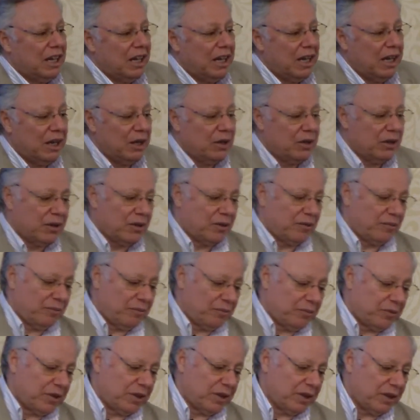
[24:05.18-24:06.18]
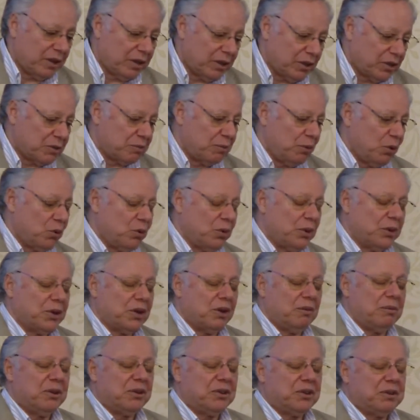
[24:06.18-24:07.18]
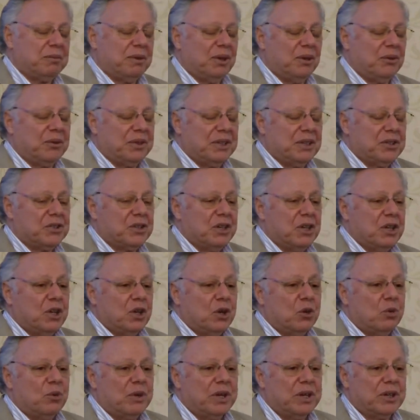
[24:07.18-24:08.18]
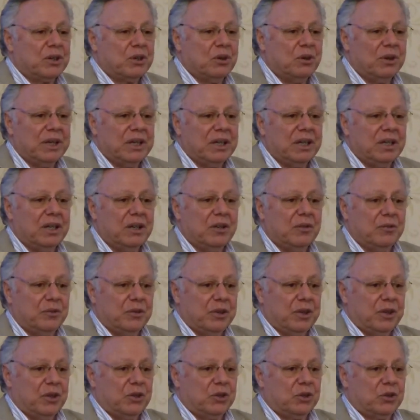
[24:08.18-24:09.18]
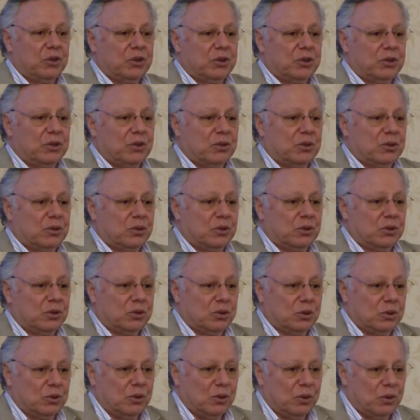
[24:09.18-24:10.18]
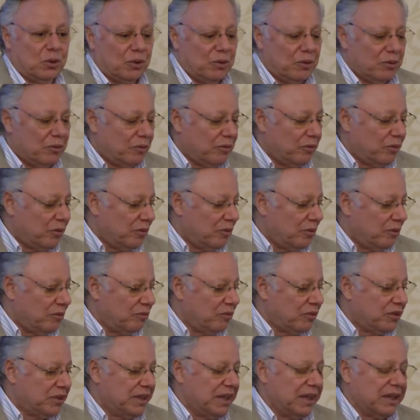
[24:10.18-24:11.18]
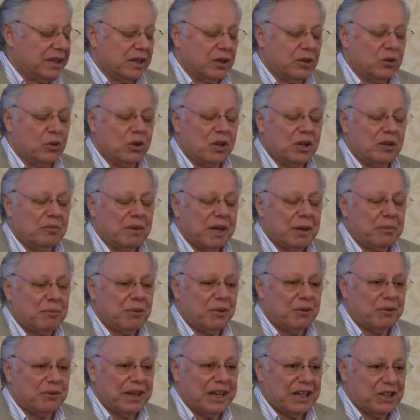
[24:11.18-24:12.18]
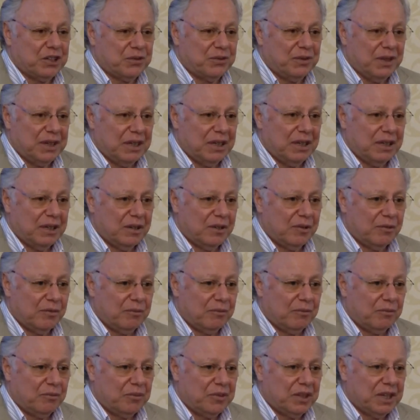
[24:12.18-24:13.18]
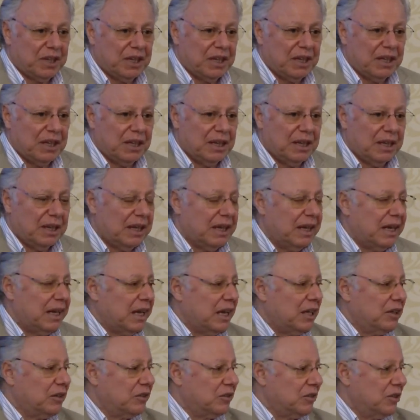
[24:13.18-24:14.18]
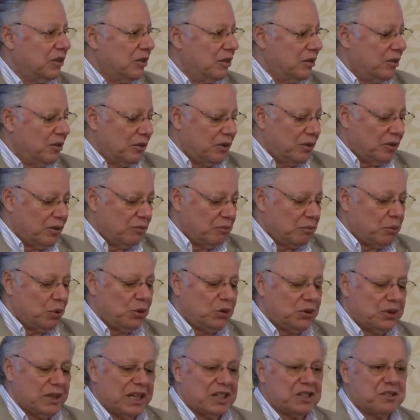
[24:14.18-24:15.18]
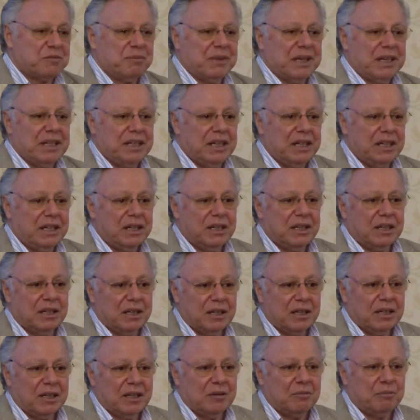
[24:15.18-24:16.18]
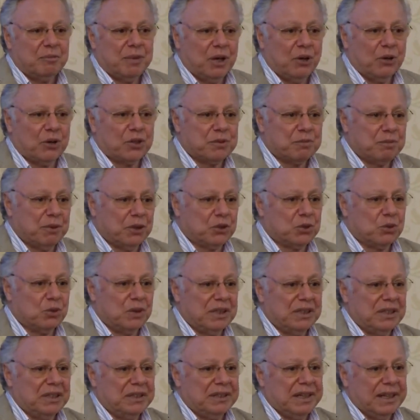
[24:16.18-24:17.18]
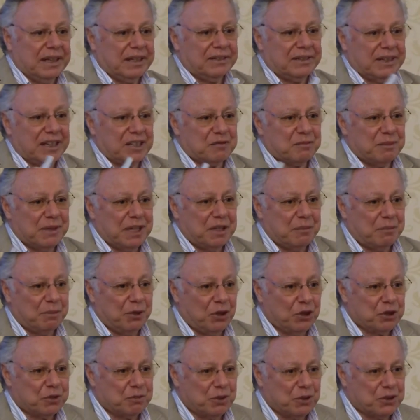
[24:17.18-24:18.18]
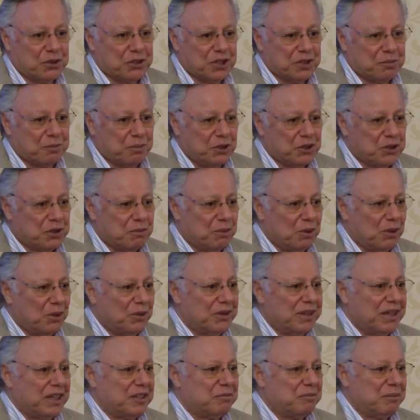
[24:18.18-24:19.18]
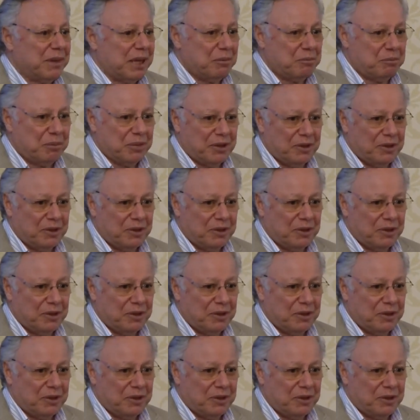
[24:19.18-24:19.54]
I spoke with Robert about this. We are going to take a Google map of Asheville and put as many power spots, we'll detect as many power spots as possible on that map.